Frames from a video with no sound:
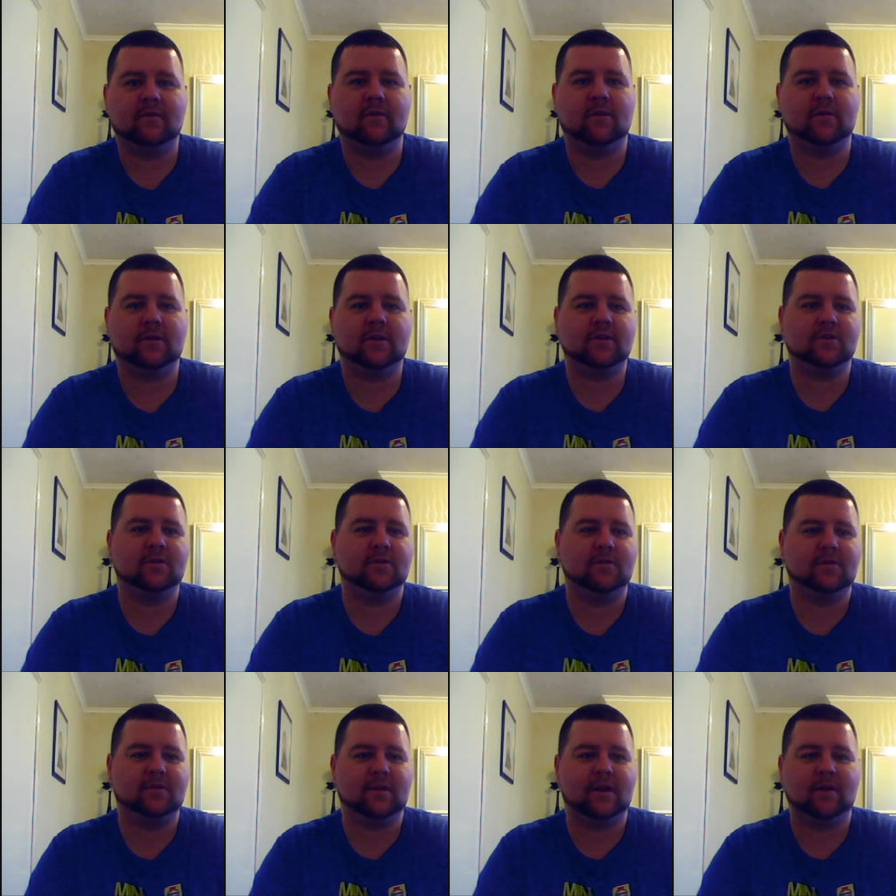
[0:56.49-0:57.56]
of
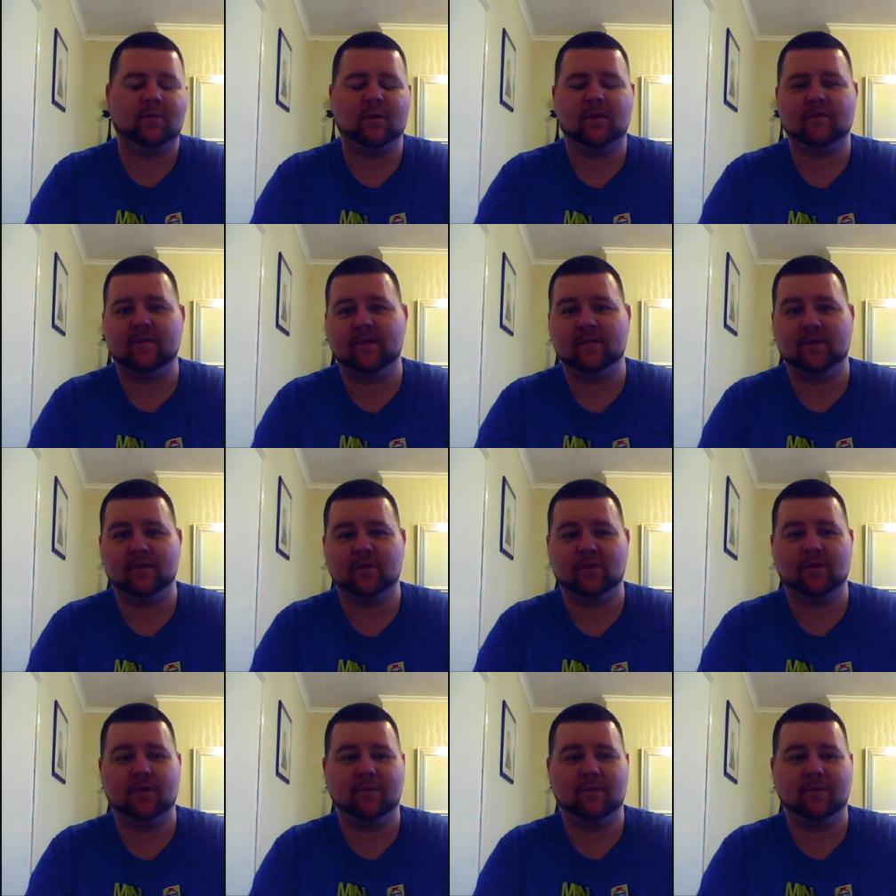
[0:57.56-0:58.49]
auditions then I wouldn't have even done